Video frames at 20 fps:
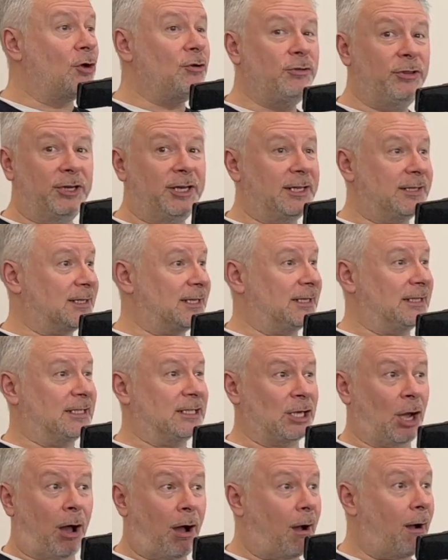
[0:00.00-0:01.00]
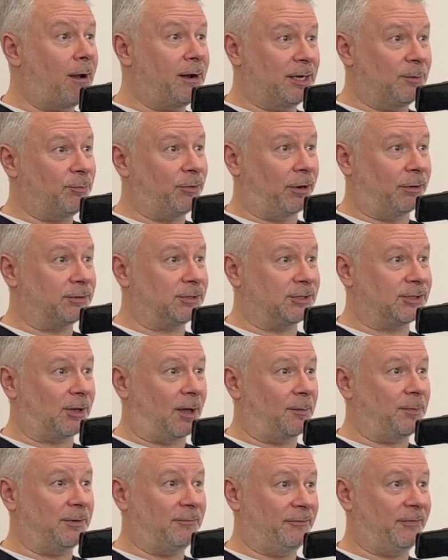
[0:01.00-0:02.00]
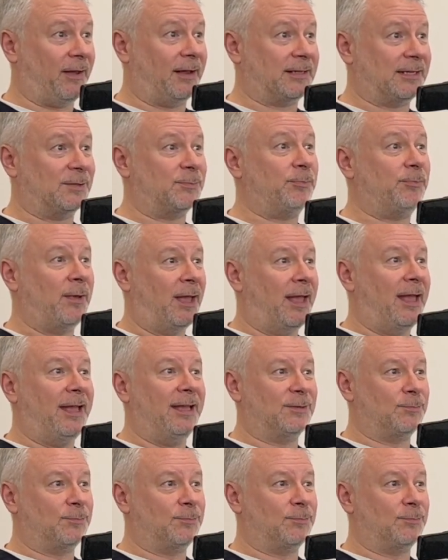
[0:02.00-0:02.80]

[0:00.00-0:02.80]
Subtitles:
that it's entirely prototype. In fact, it's